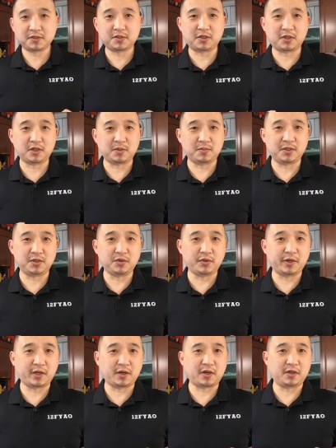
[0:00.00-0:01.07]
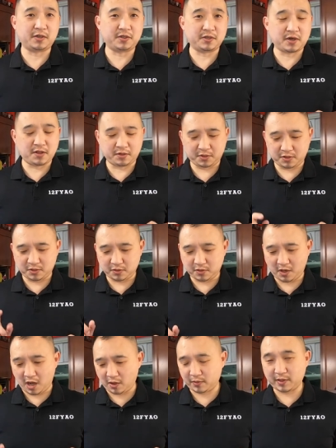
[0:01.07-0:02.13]
So I'm gonna be doing it on another
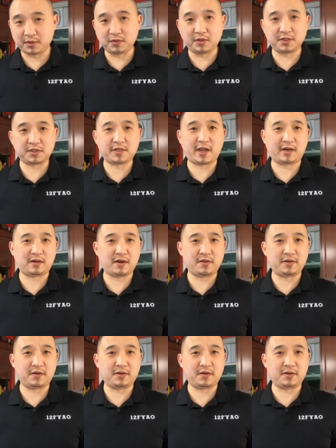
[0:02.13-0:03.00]
cue, how I do a stacked